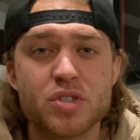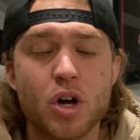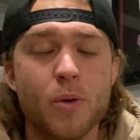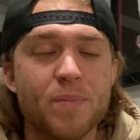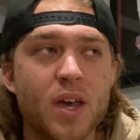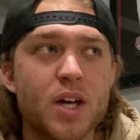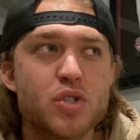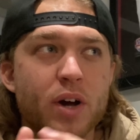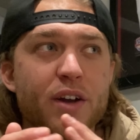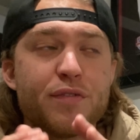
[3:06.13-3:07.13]
So
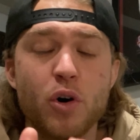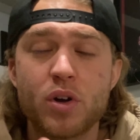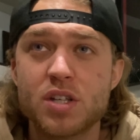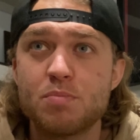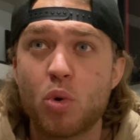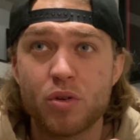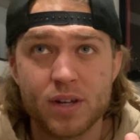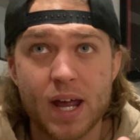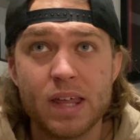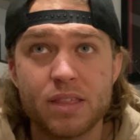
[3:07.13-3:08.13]
try to focus more
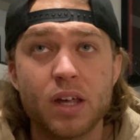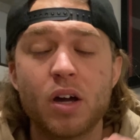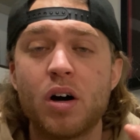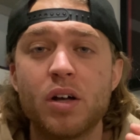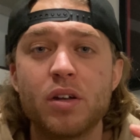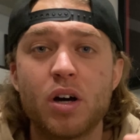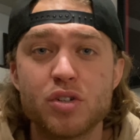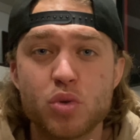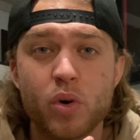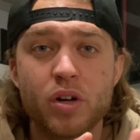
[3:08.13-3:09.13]
than anything
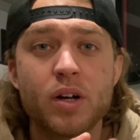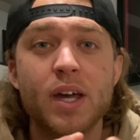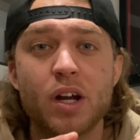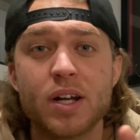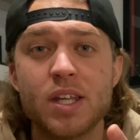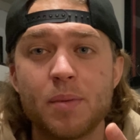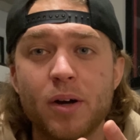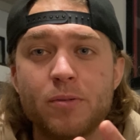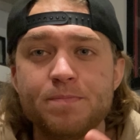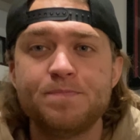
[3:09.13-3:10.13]
on Twitter and on
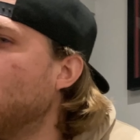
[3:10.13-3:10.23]
email.